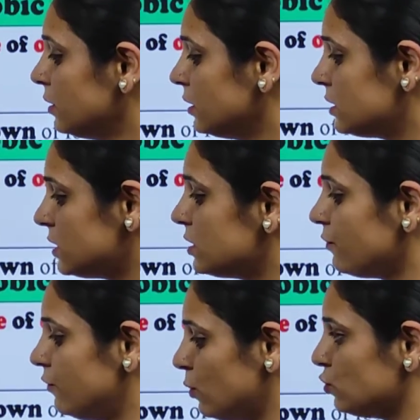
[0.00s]
This is the
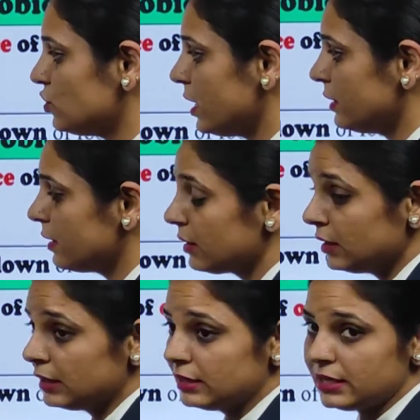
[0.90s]
flow chart that
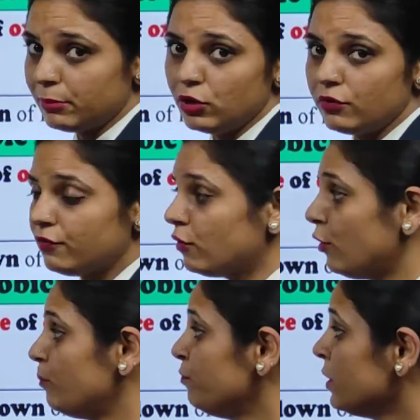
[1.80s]
in the tabular form